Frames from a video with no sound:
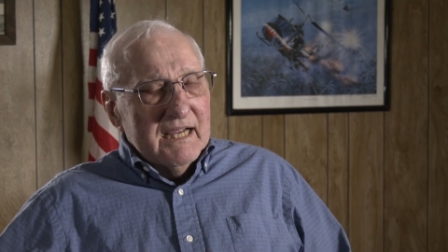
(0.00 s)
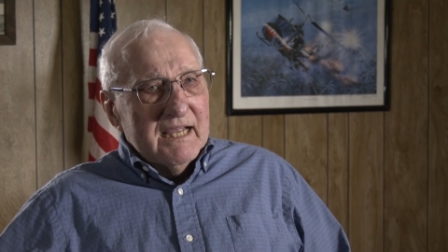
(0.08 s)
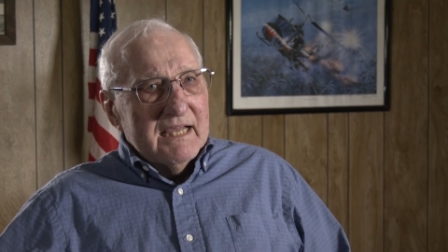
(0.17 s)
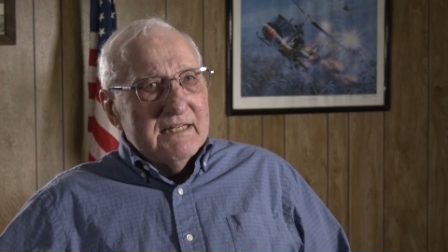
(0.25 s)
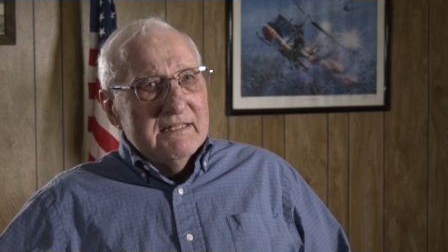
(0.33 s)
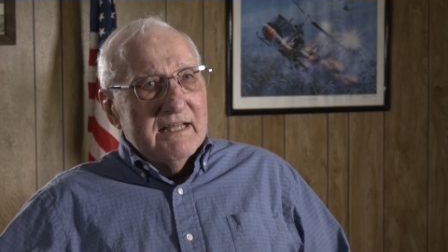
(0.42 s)

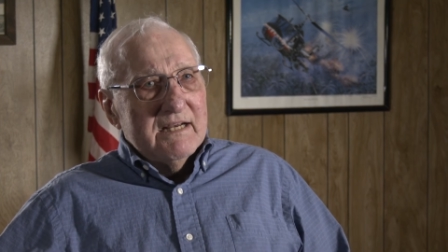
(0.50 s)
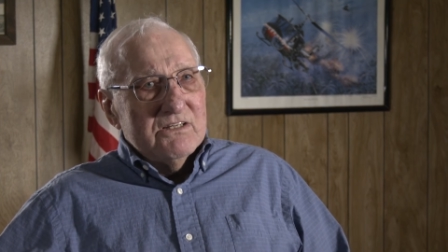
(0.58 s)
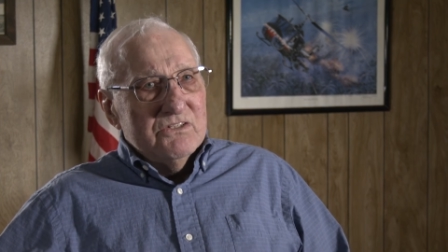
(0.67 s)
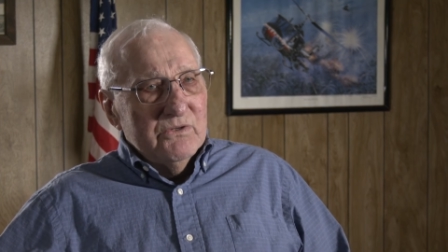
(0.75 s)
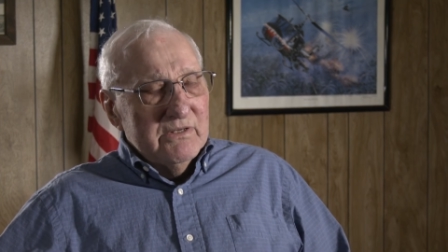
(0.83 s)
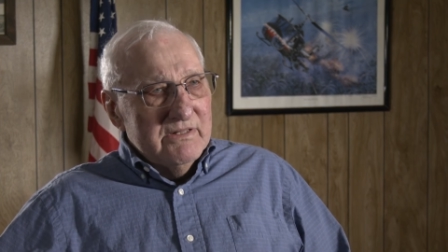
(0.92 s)
and that are
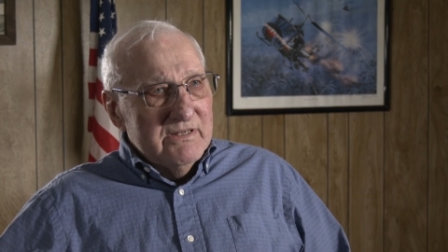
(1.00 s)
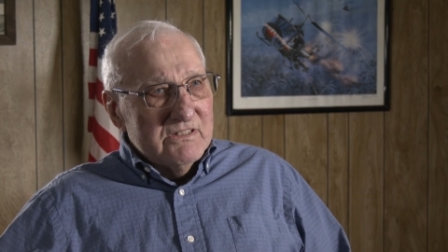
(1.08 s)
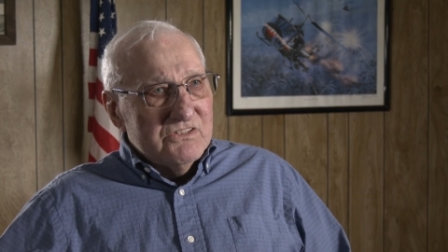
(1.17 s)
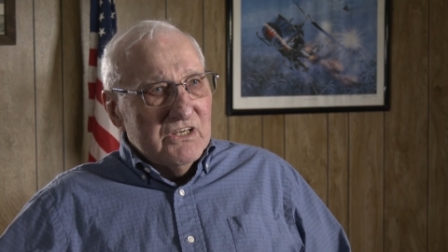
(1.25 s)
doing their